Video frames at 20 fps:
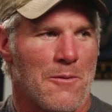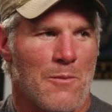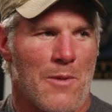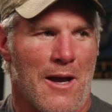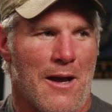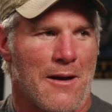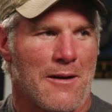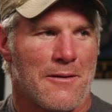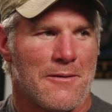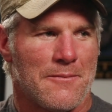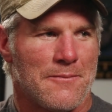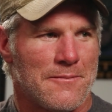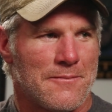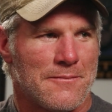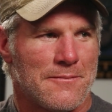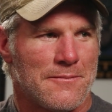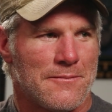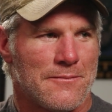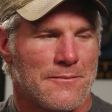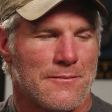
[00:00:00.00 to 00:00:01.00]
looked back.
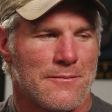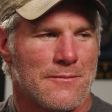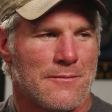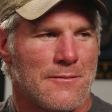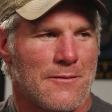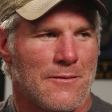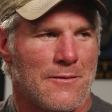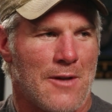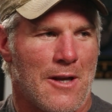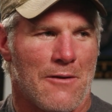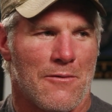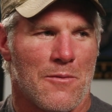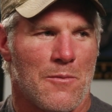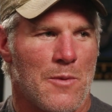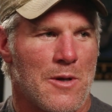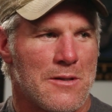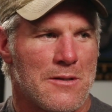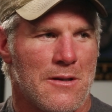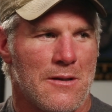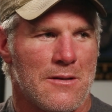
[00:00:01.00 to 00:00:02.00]
Never
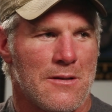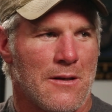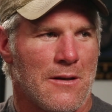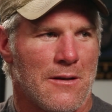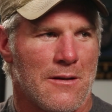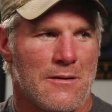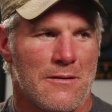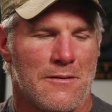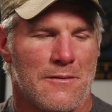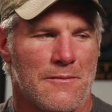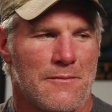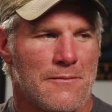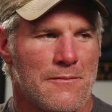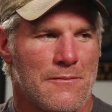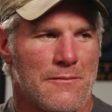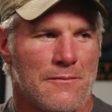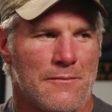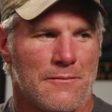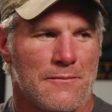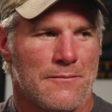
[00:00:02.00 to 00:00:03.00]
missed it since.
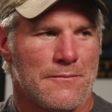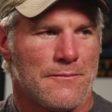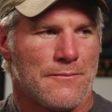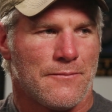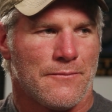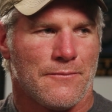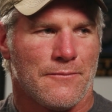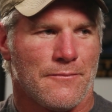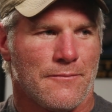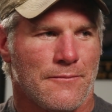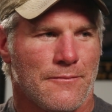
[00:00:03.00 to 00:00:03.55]
How many